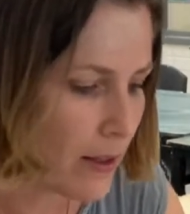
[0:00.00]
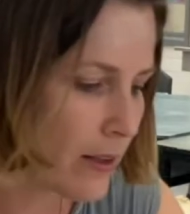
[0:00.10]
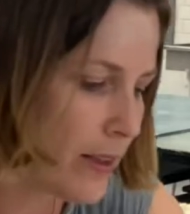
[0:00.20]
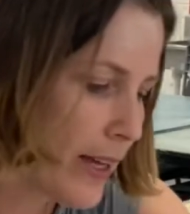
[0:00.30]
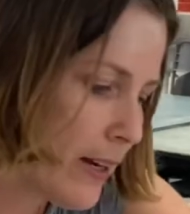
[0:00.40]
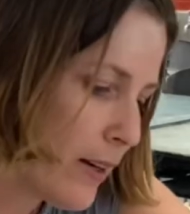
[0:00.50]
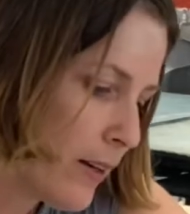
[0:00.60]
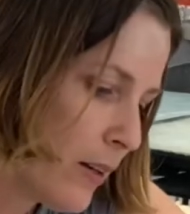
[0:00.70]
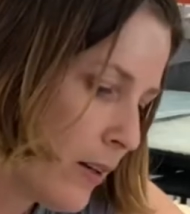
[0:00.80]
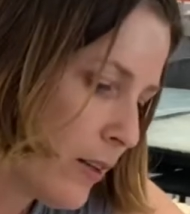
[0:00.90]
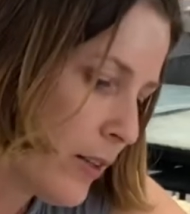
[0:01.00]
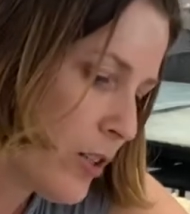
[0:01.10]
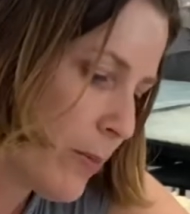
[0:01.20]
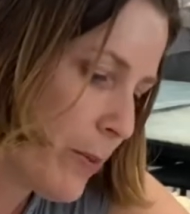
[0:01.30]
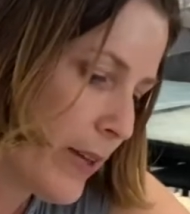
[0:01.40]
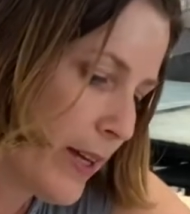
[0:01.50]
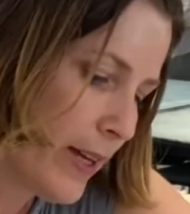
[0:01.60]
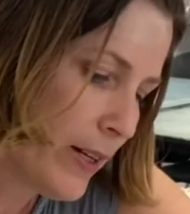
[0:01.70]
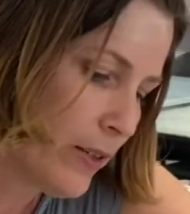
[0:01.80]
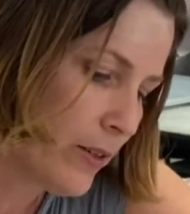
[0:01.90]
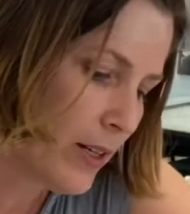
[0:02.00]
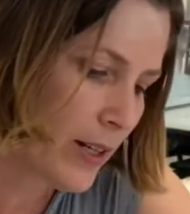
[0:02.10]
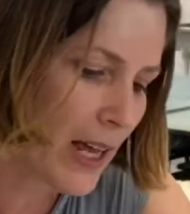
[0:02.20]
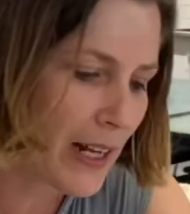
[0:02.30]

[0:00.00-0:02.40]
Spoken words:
than the top of the head. Cut